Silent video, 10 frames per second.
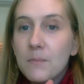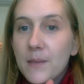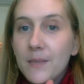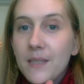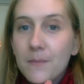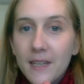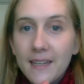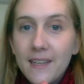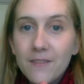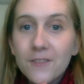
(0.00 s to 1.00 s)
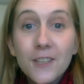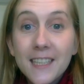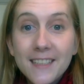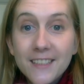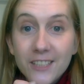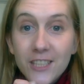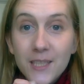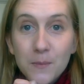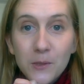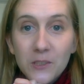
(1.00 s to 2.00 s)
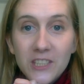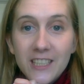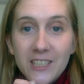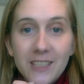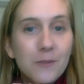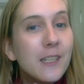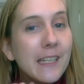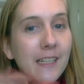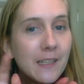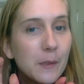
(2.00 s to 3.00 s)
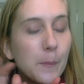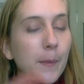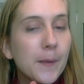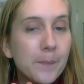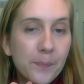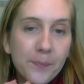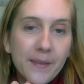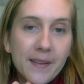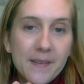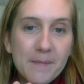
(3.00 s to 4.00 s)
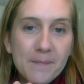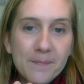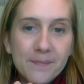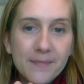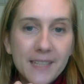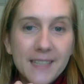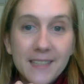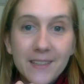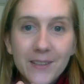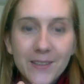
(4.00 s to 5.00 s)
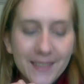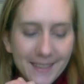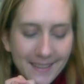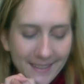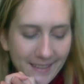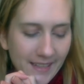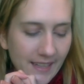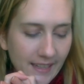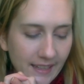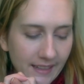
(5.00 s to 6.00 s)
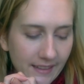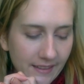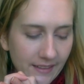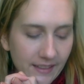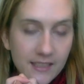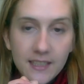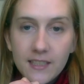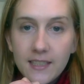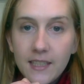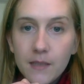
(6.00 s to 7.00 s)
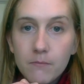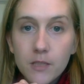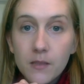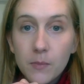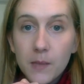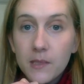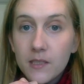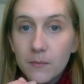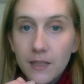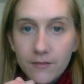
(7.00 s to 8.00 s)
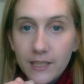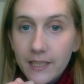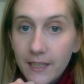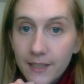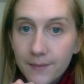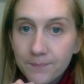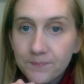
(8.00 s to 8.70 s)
maybe he might even run into Jasmine or Gigi. He didn't, but he did go there. And I said to him, just buy me some lovely yarn.